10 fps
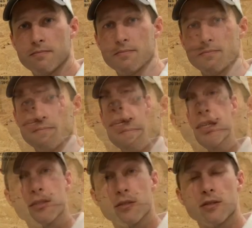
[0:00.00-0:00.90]

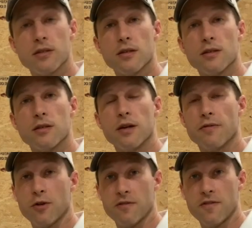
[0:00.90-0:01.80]
Again, if
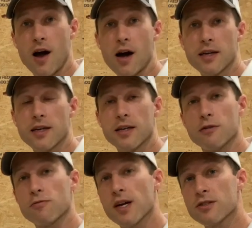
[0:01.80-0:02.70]
you're fogging in a
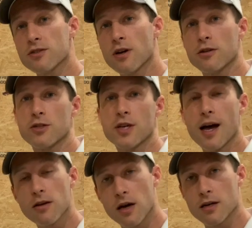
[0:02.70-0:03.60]
restaurant or
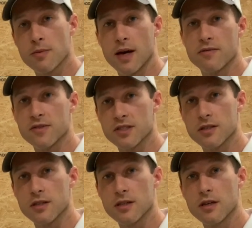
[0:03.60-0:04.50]
child-occupied
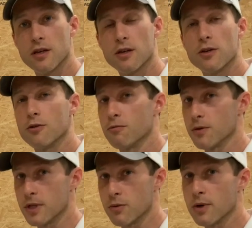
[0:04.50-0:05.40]
facility, You
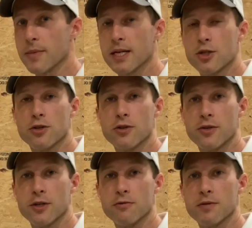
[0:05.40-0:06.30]
really want to make sure
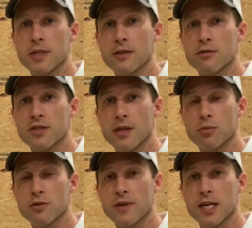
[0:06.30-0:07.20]
that you're reading those label
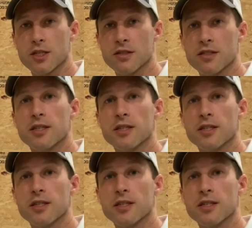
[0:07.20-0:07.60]
directions and